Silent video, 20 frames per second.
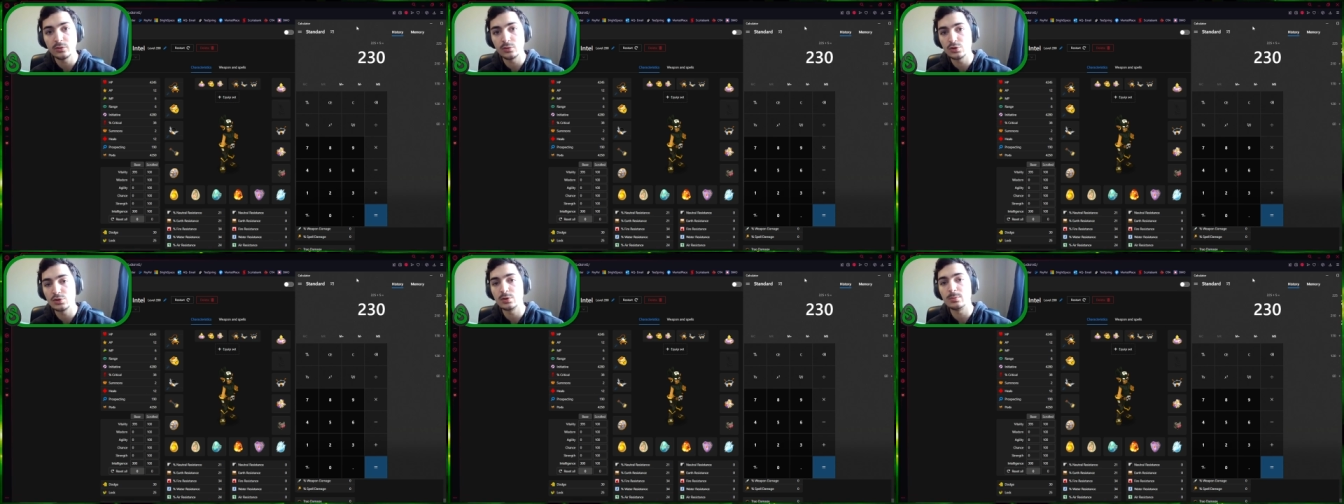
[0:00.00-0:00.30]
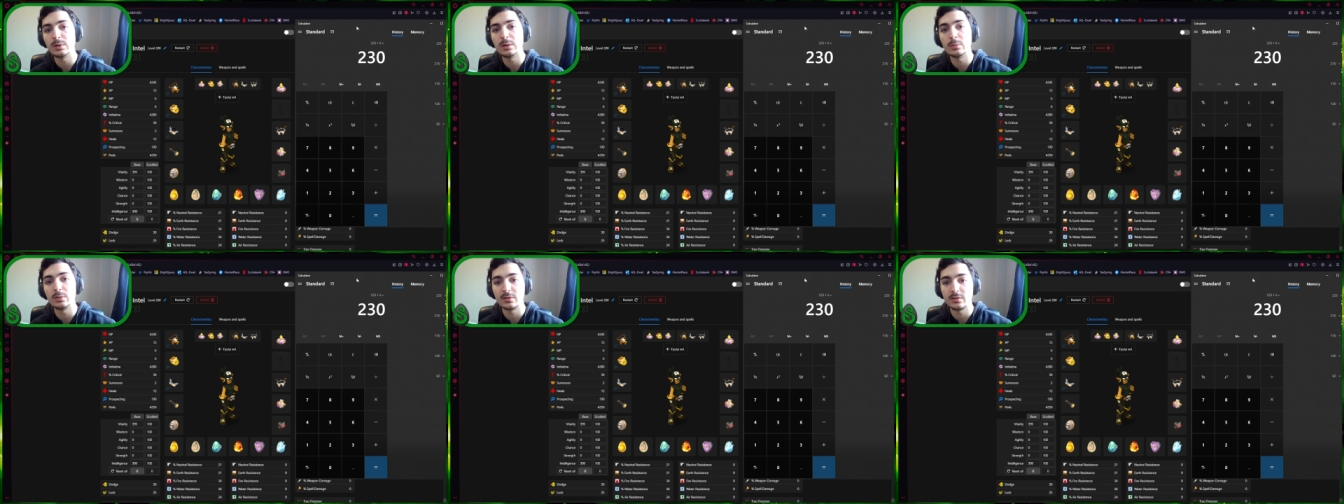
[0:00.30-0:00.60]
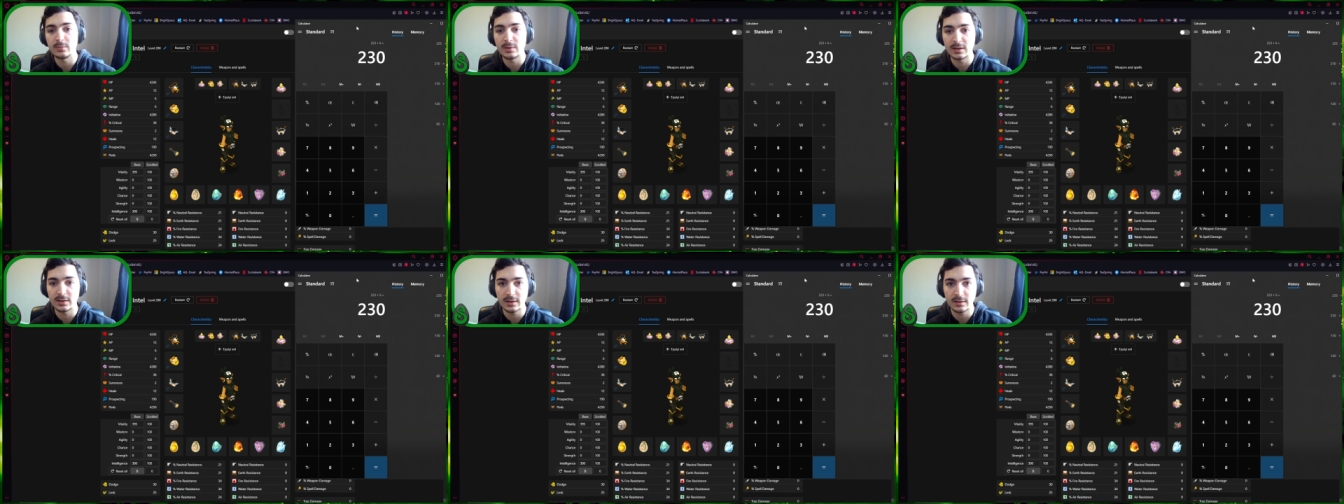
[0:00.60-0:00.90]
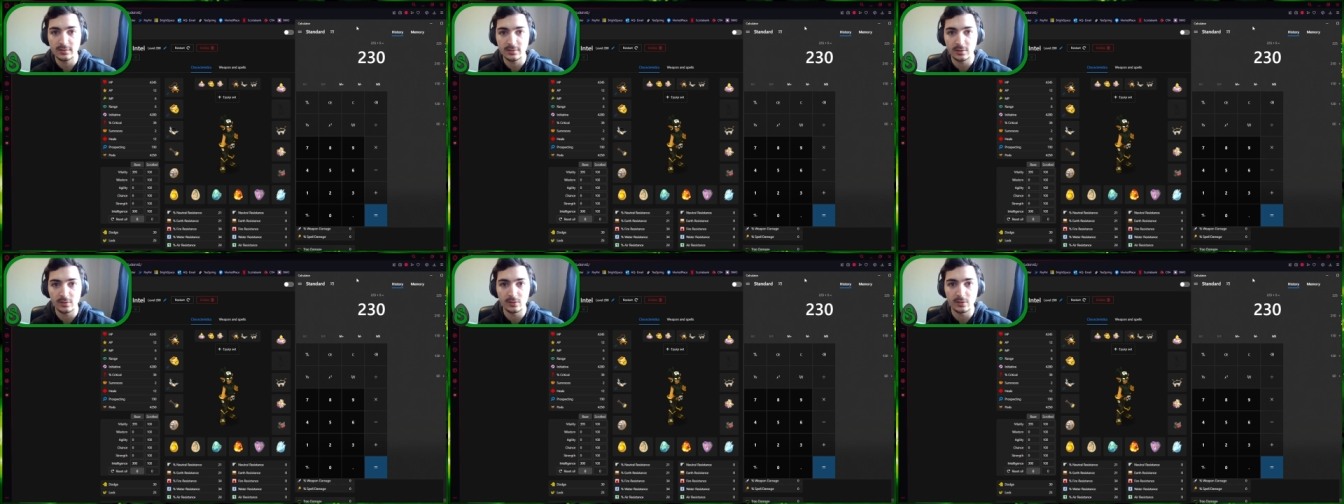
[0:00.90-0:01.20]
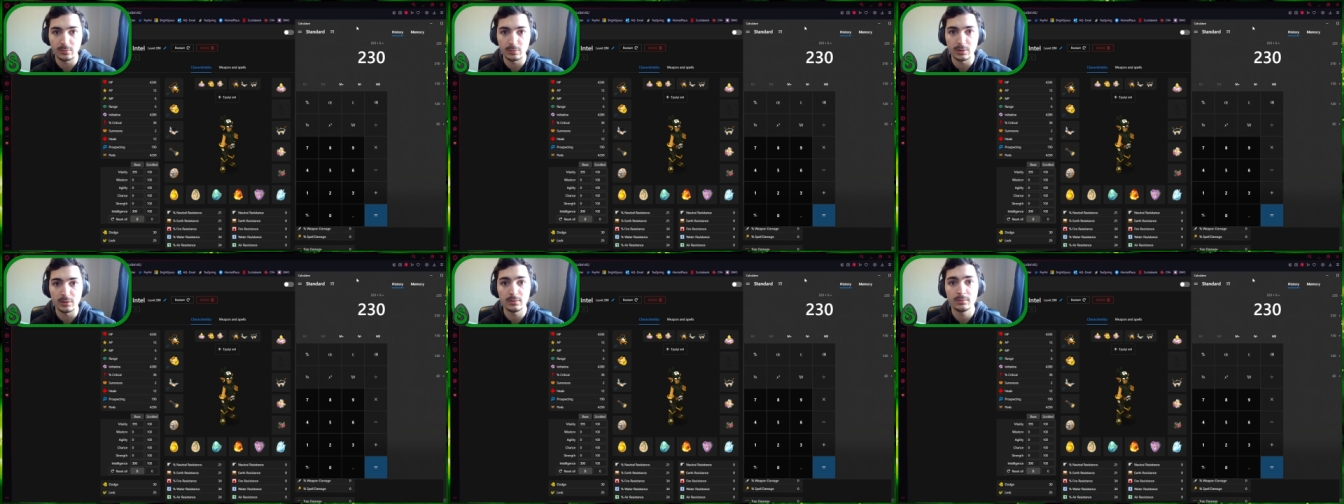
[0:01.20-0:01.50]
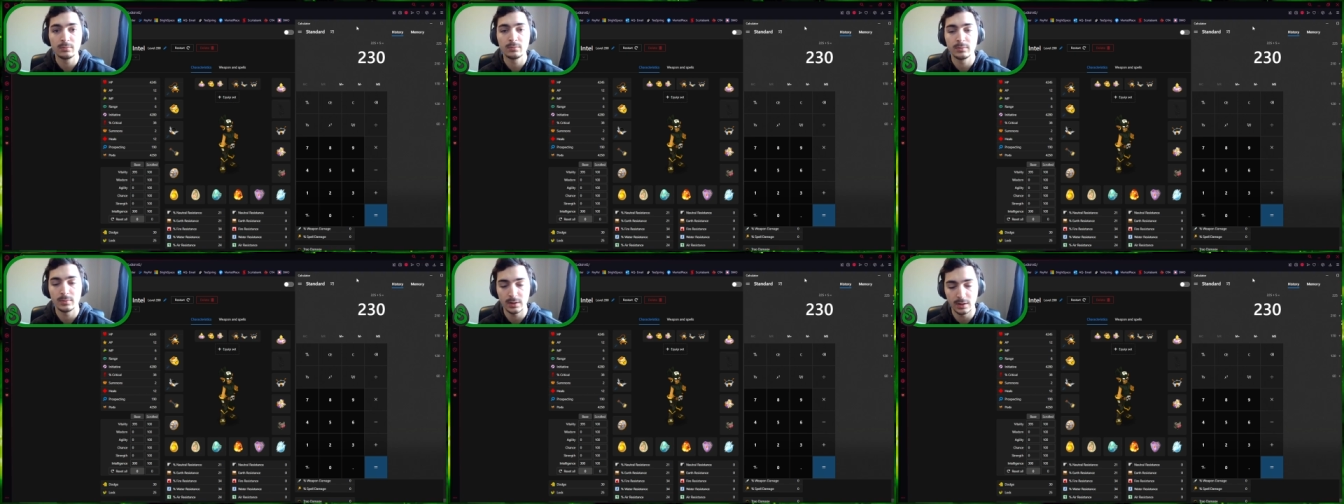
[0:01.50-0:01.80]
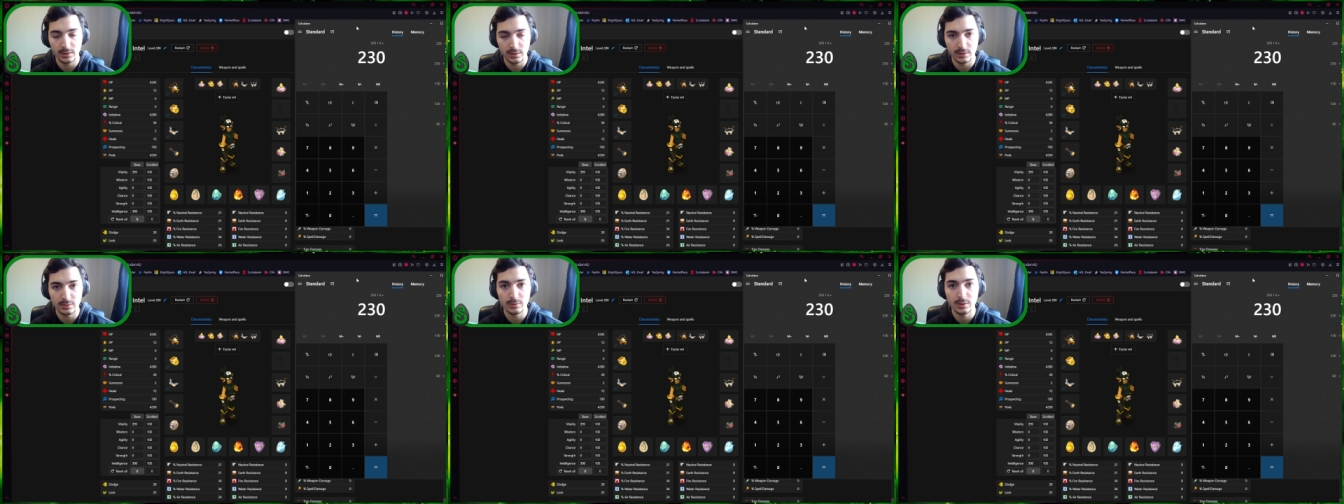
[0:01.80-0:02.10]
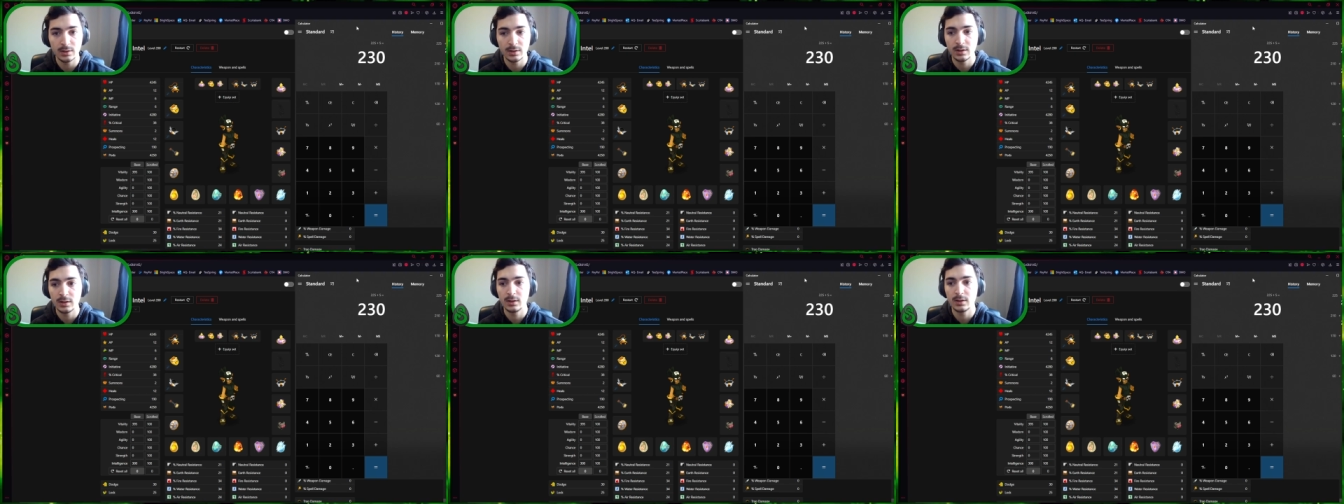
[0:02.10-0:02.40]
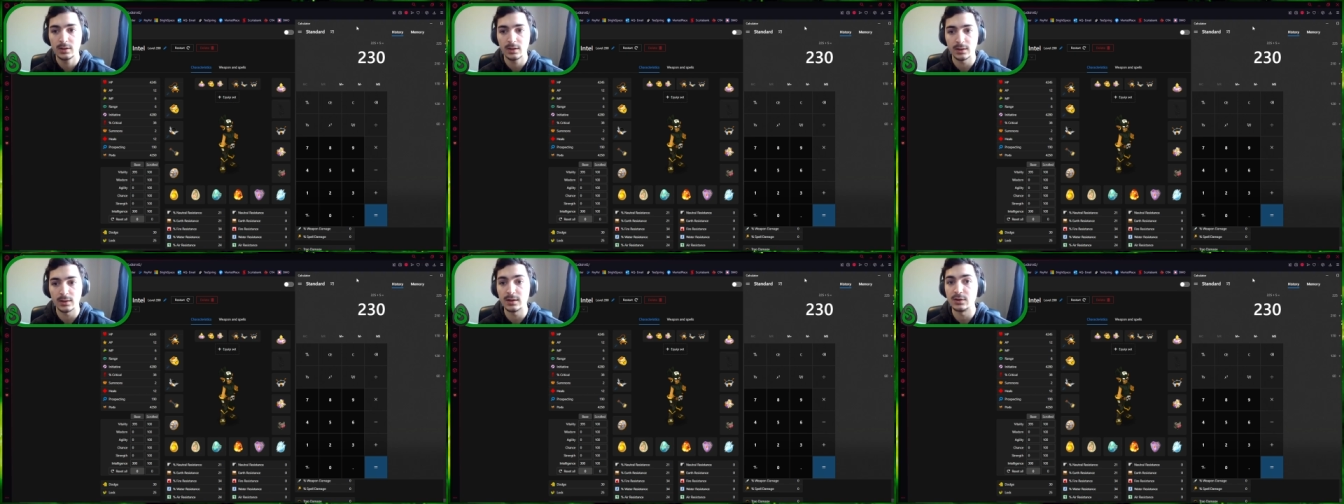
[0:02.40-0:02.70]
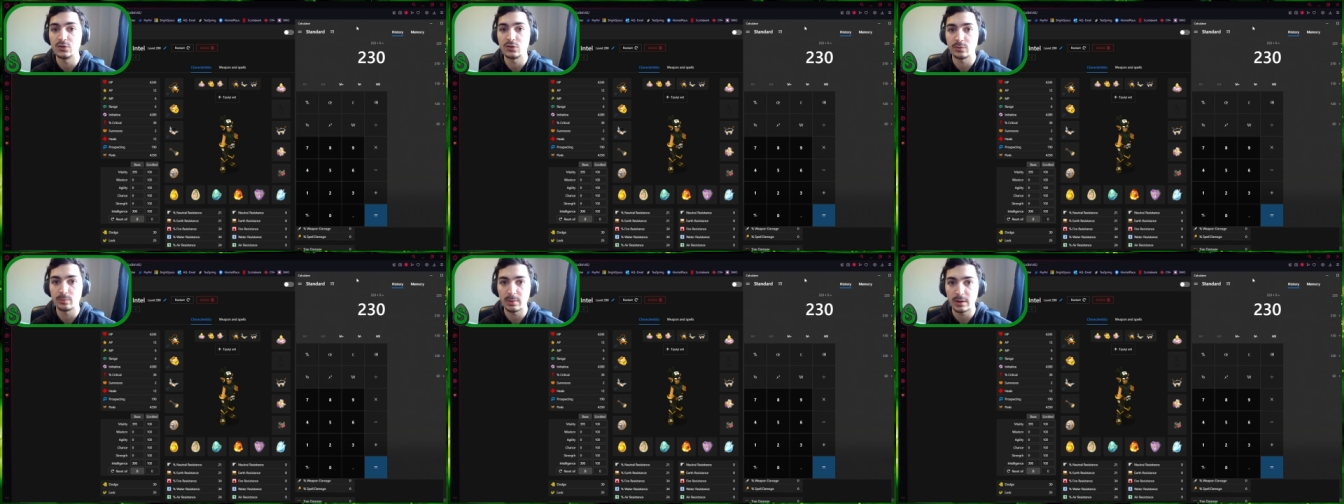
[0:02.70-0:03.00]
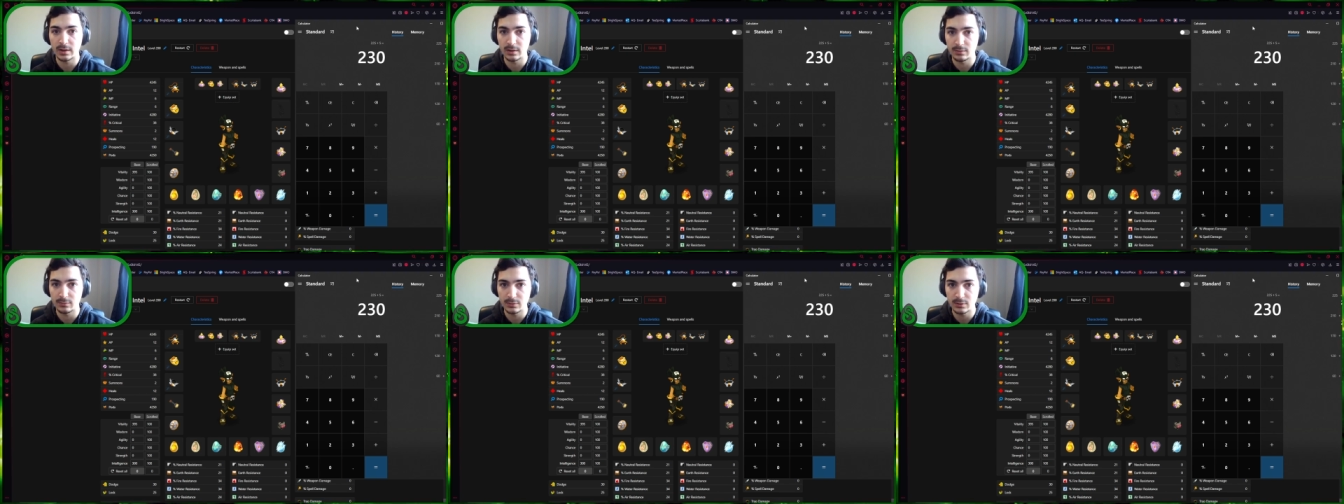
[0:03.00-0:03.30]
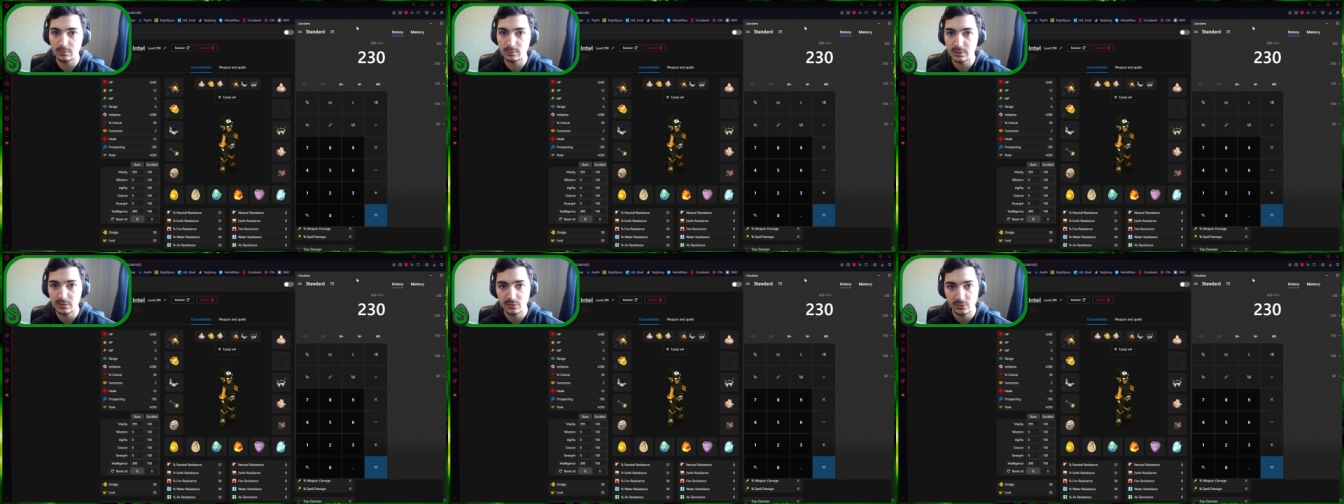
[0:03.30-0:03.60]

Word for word: you should be able to make that sixty mil in theory, and then just buy the Vulbus.